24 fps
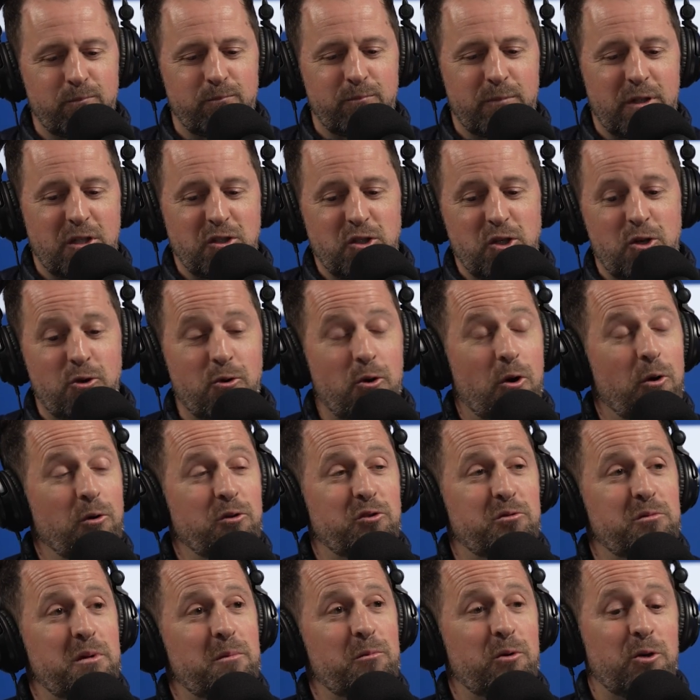Because you don't
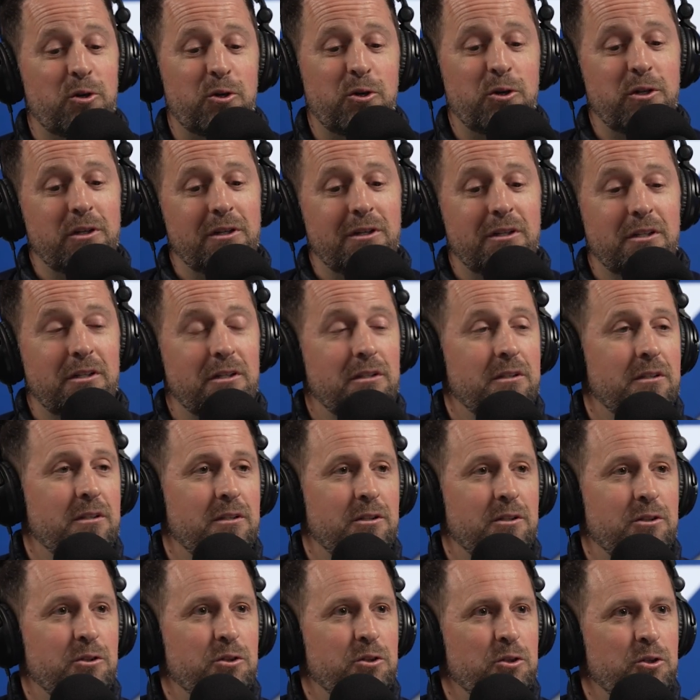always remember
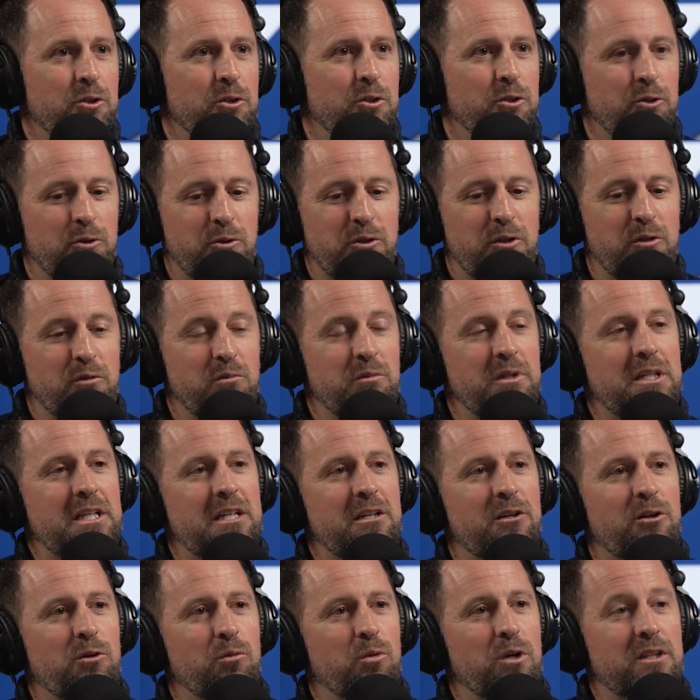who you
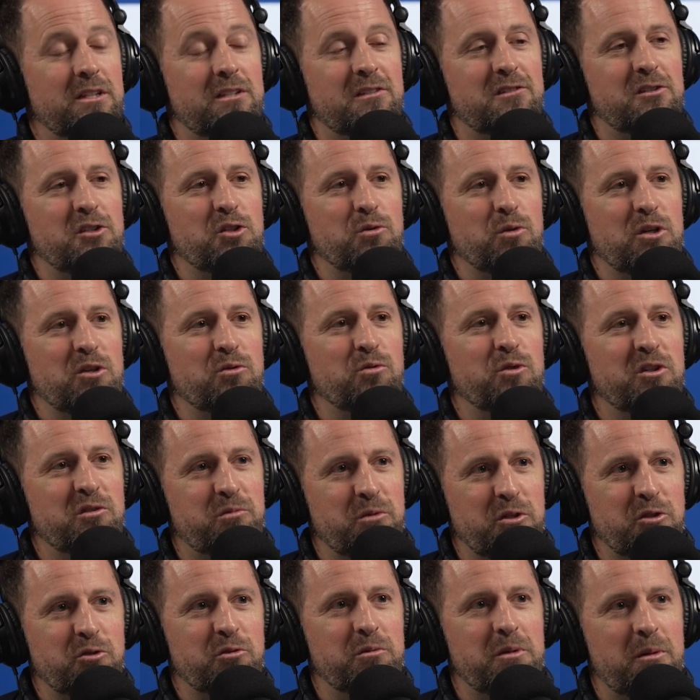meet or what the situation was,
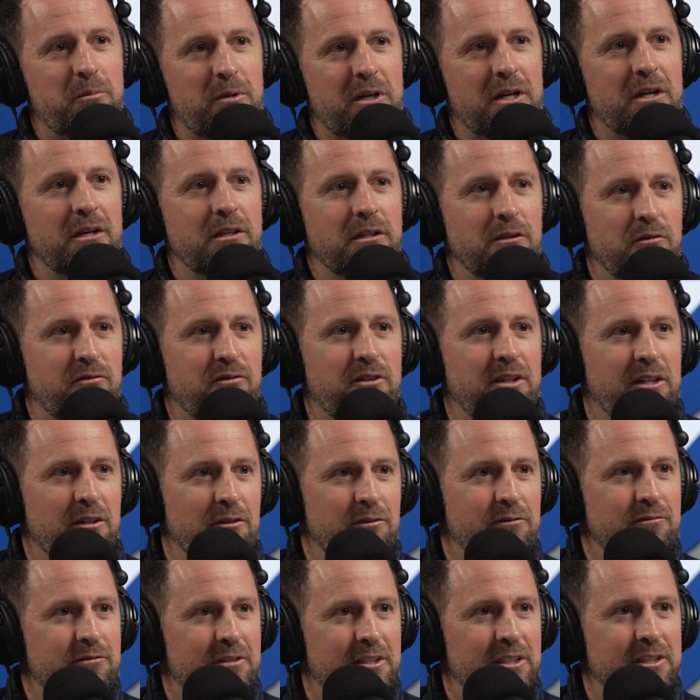but you remember how you
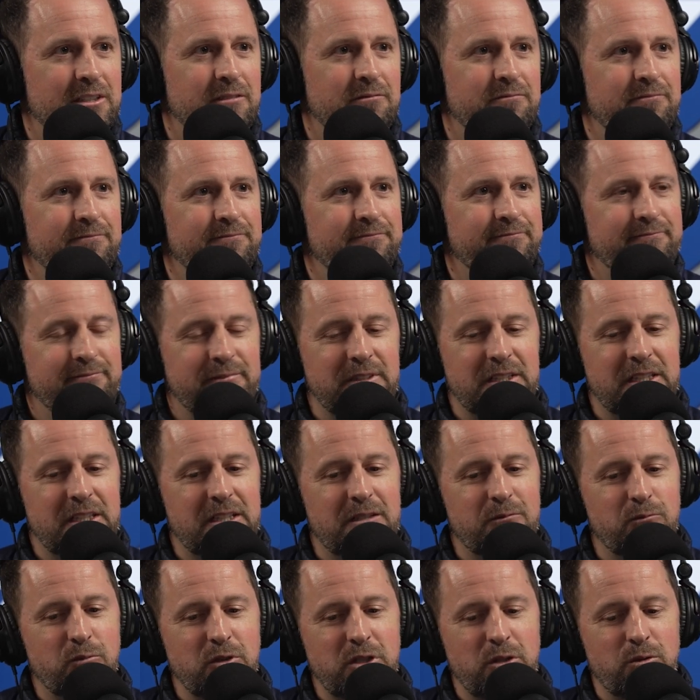felt, right?
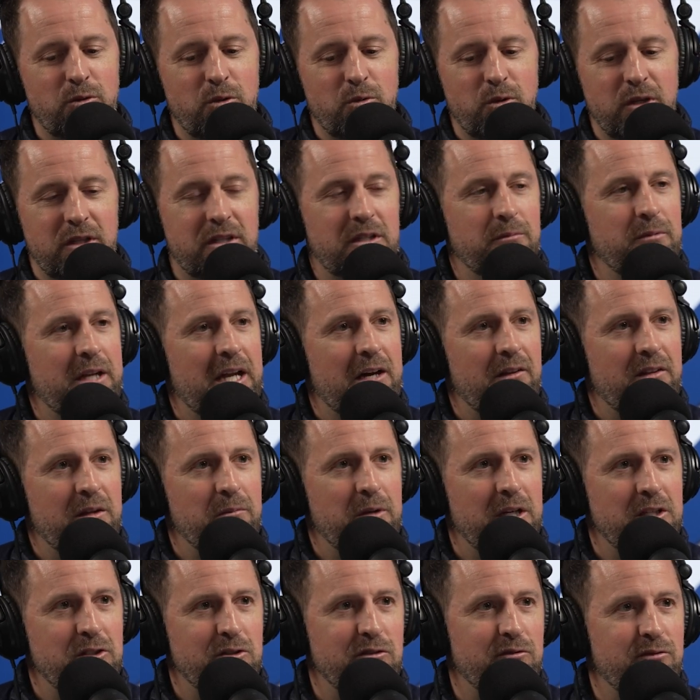When you were with them and how they
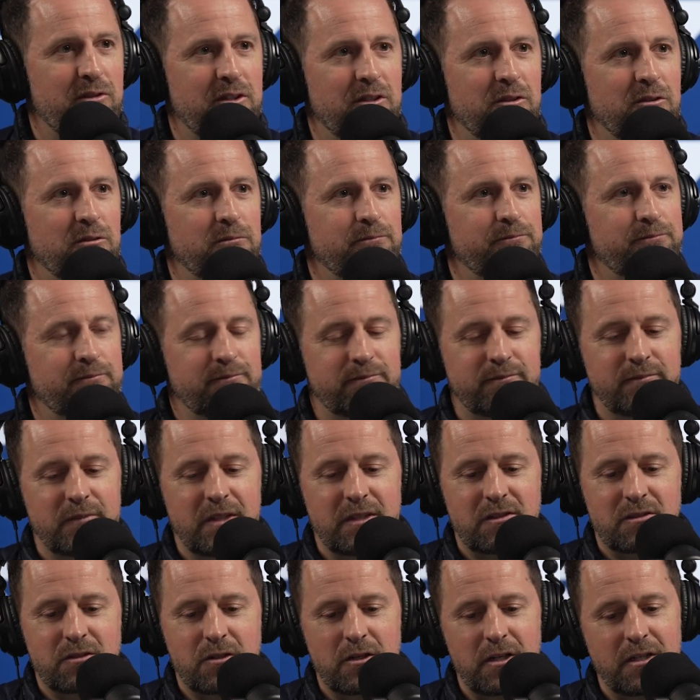made you feel. Yep.
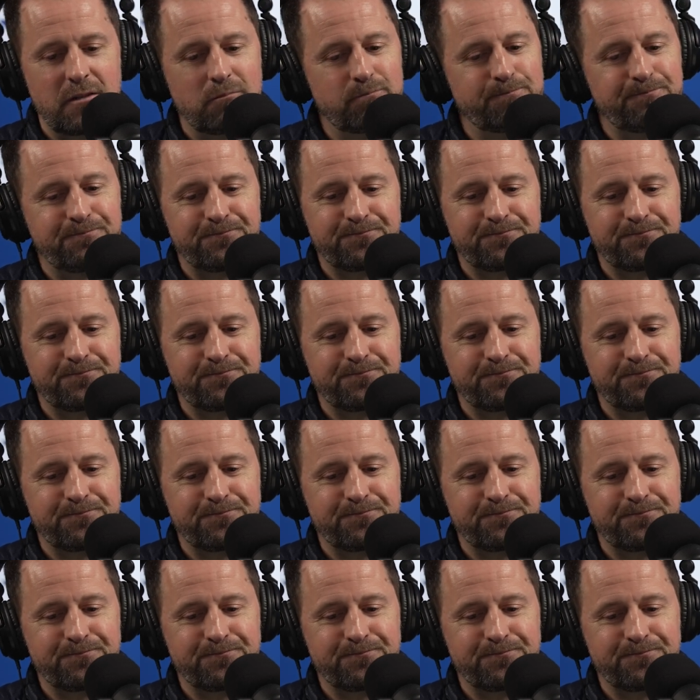That's great.